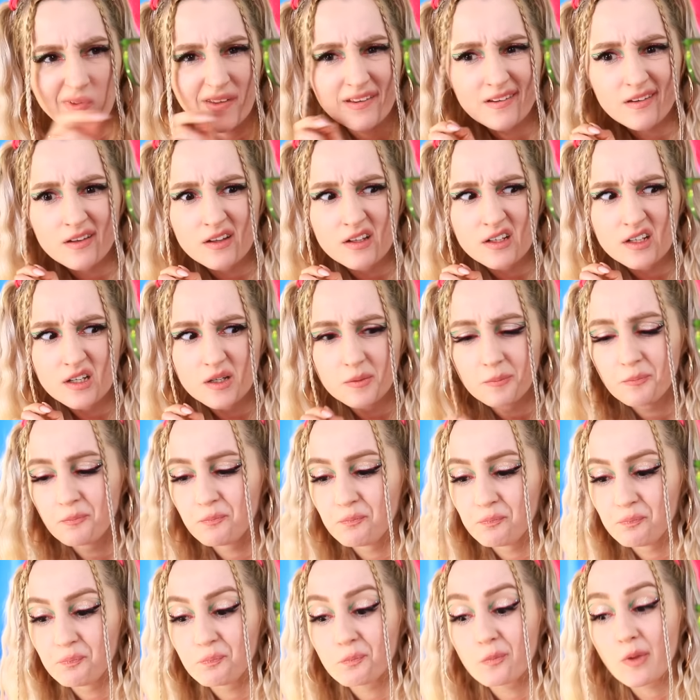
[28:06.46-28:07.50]
Just look at
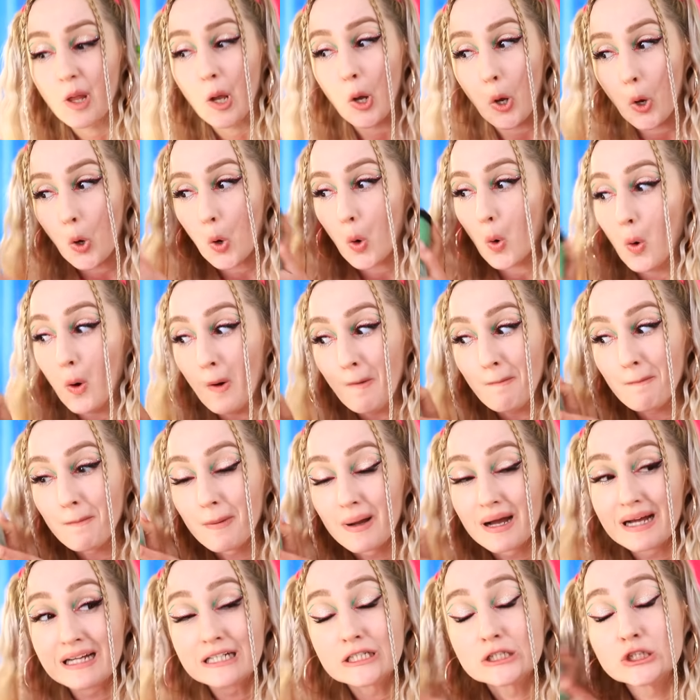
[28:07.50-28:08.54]
that!
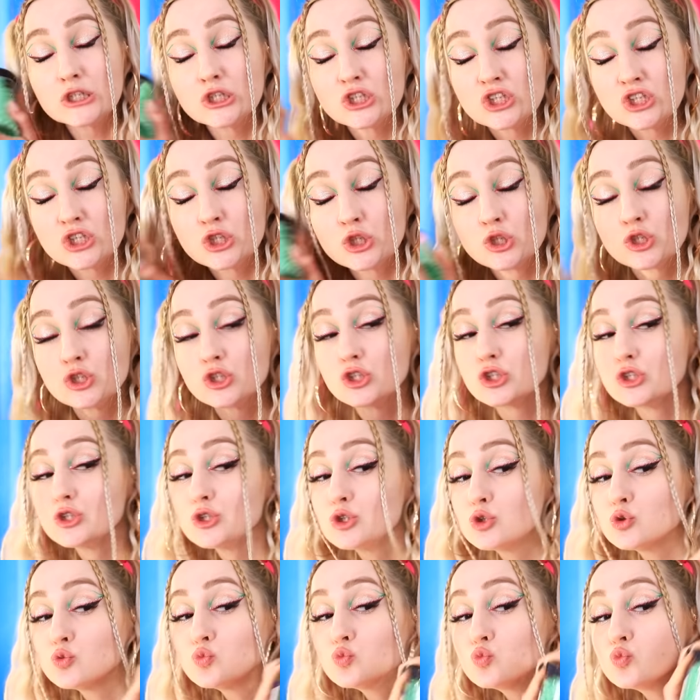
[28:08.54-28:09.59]
But don't worry,
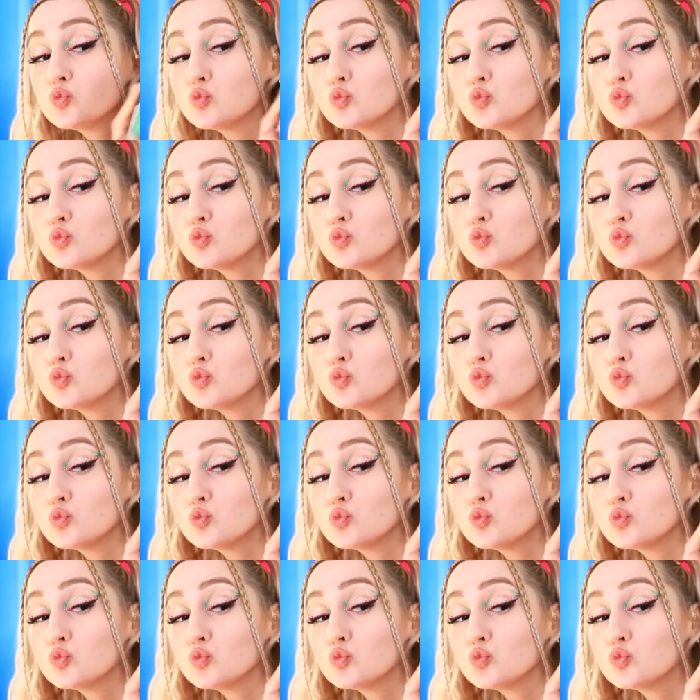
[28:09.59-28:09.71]
I know